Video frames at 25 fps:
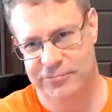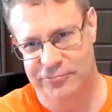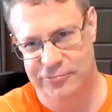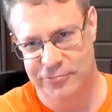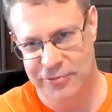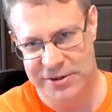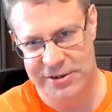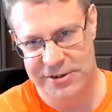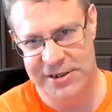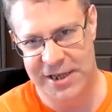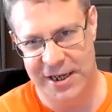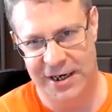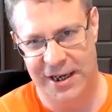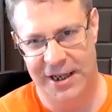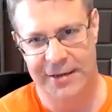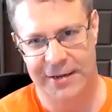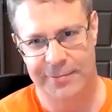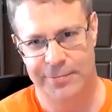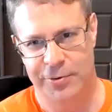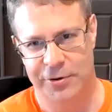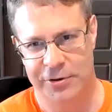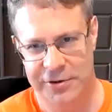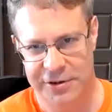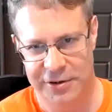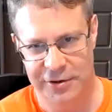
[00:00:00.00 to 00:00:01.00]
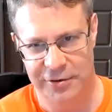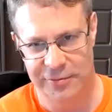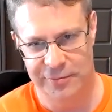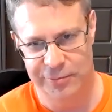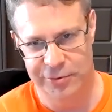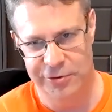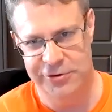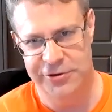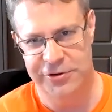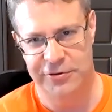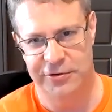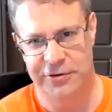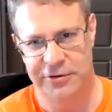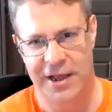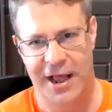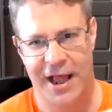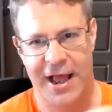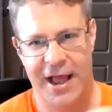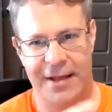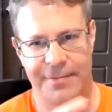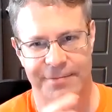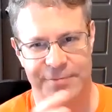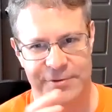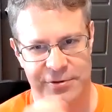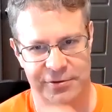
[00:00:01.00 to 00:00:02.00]
we said, like, for, personal
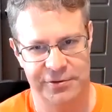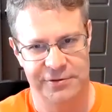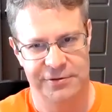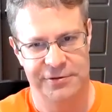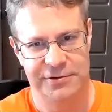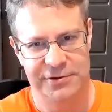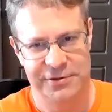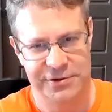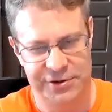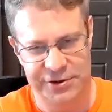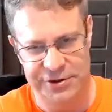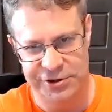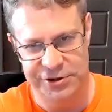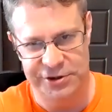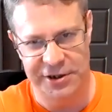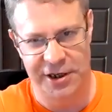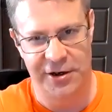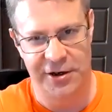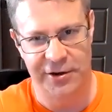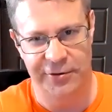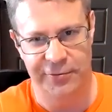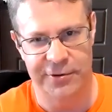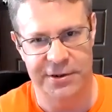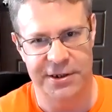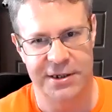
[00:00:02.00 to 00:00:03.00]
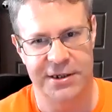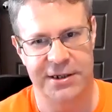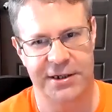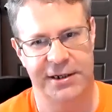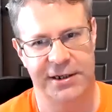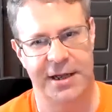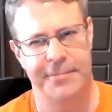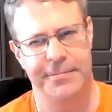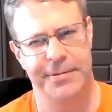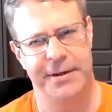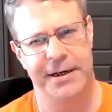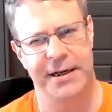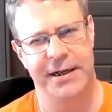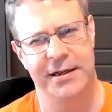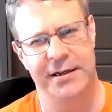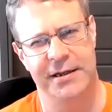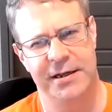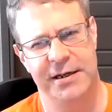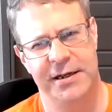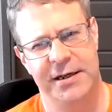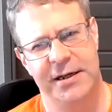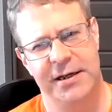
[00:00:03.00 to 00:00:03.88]
apps or just sharing within the company